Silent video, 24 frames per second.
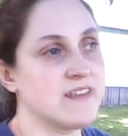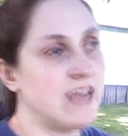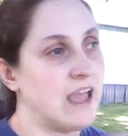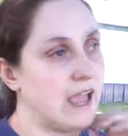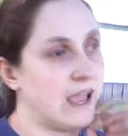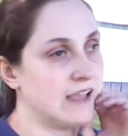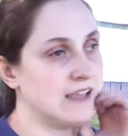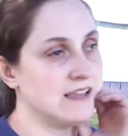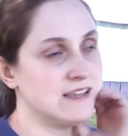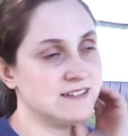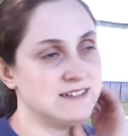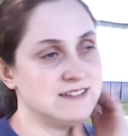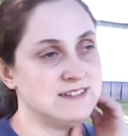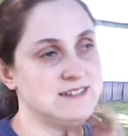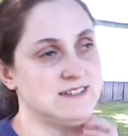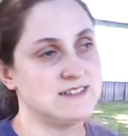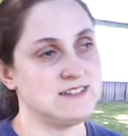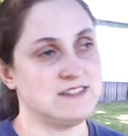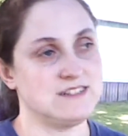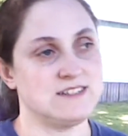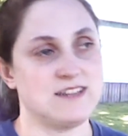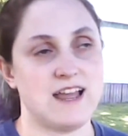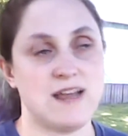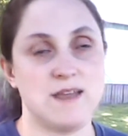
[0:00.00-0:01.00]
I guess
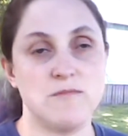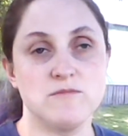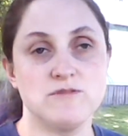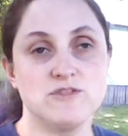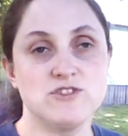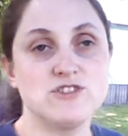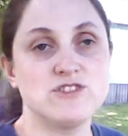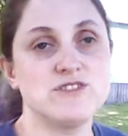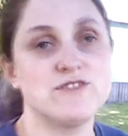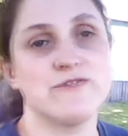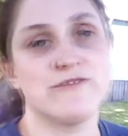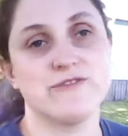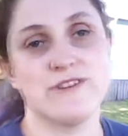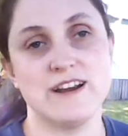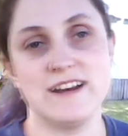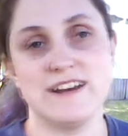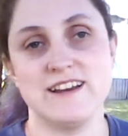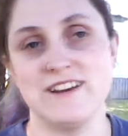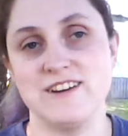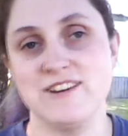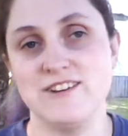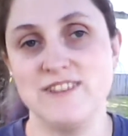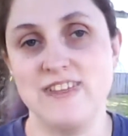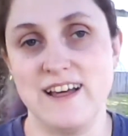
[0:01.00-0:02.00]
I'm just afraid
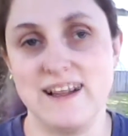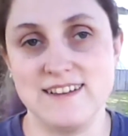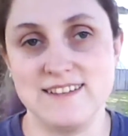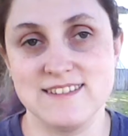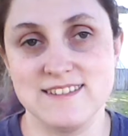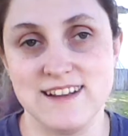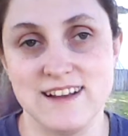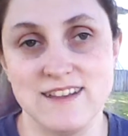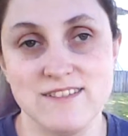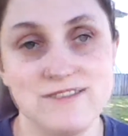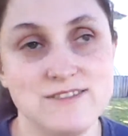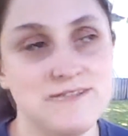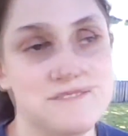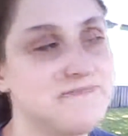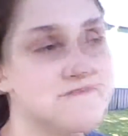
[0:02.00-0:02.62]
to do that stuff.